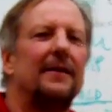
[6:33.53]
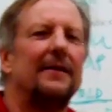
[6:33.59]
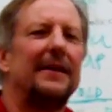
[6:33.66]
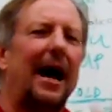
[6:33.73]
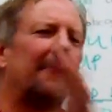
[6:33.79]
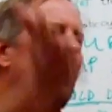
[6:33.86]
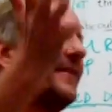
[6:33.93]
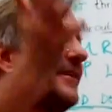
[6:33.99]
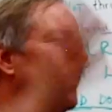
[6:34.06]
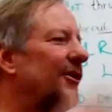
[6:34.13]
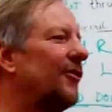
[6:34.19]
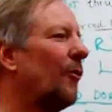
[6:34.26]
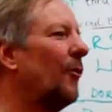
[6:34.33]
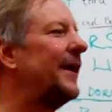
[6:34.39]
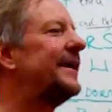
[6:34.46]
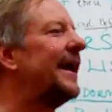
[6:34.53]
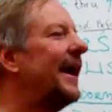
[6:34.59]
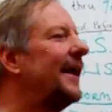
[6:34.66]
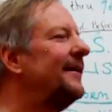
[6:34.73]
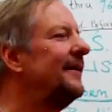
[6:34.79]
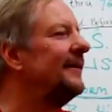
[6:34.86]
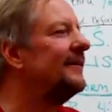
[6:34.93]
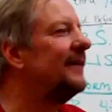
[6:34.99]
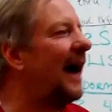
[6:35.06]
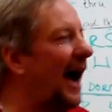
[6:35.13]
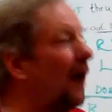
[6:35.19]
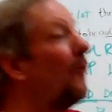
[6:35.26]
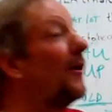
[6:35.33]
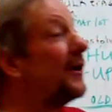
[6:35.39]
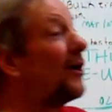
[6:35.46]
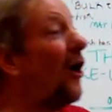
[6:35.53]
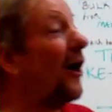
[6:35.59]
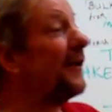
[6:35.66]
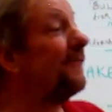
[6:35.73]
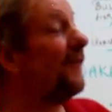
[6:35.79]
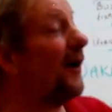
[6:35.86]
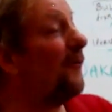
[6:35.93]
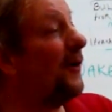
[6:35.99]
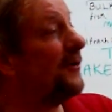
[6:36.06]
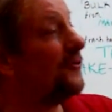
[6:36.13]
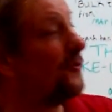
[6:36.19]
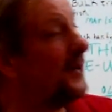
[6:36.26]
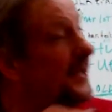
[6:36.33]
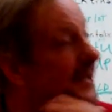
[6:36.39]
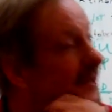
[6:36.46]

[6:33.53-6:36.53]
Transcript: Now I'm going to tell you the weekend, how it would have gone if I went drinking.